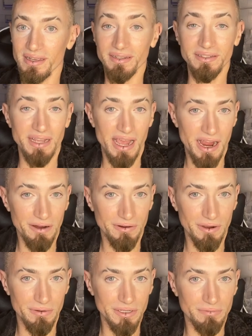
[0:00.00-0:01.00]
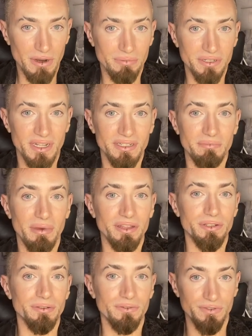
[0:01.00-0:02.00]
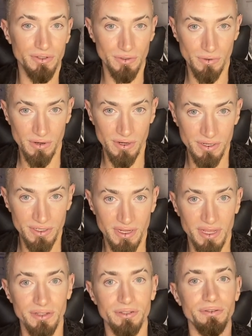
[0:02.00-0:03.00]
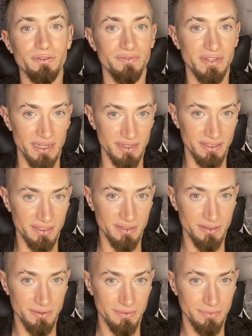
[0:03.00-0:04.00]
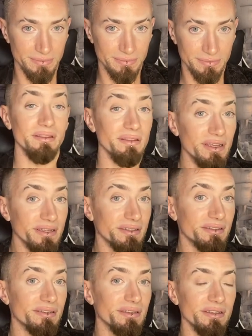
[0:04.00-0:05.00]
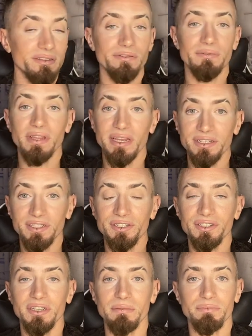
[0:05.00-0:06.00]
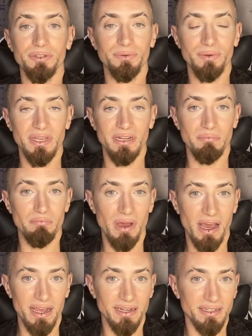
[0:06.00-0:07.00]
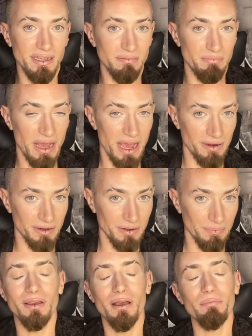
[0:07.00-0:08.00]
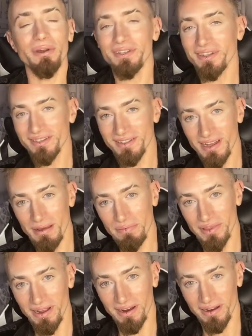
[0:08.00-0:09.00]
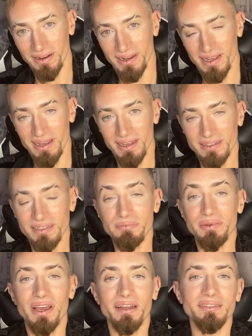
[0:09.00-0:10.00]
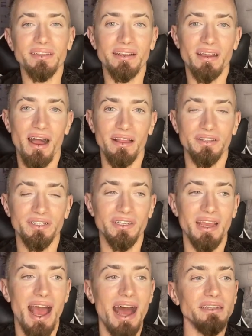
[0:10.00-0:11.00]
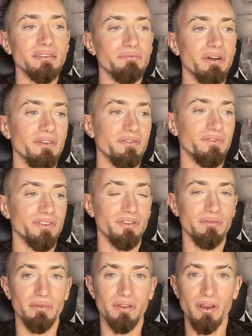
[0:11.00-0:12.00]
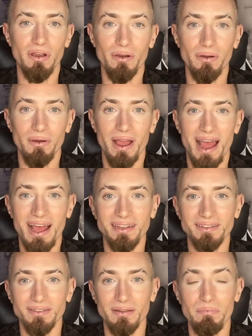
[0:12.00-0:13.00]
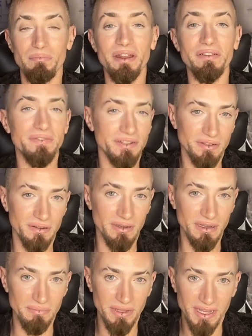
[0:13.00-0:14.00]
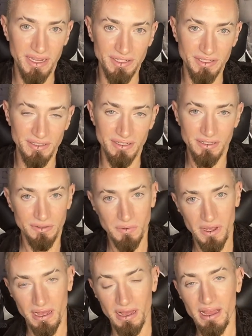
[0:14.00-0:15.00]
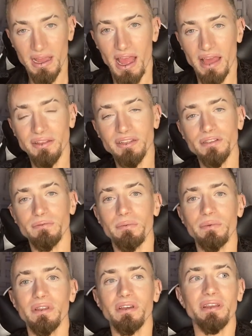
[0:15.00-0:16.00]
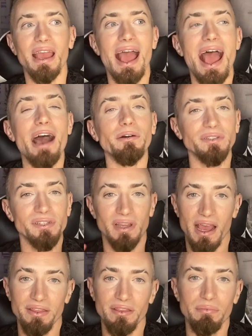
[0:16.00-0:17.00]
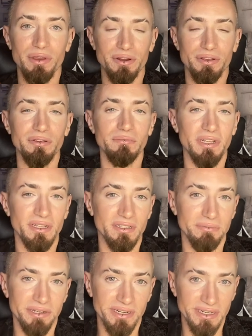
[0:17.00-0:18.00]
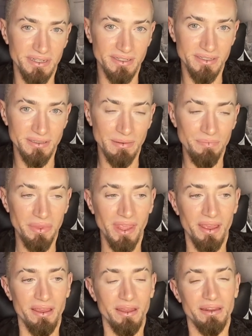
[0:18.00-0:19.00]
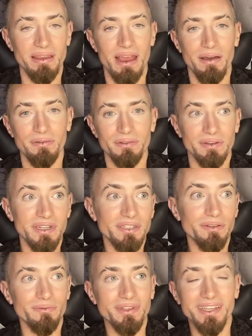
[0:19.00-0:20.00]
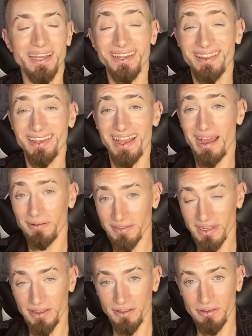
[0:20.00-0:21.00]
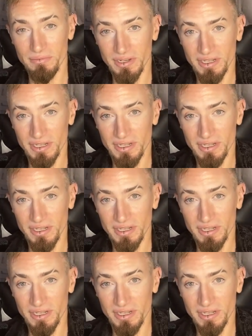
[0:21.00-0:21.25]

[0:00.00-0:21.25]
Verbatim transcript: in tarot is represented by the suit of swords and the suit of discs. This is the relationship between mind and matter. But it doesn't stop there. See, beyond psychology, as above, so below has metaphysical implications as well. And this is when we look outside the mere human experience. Now, there isn't really anything outside the human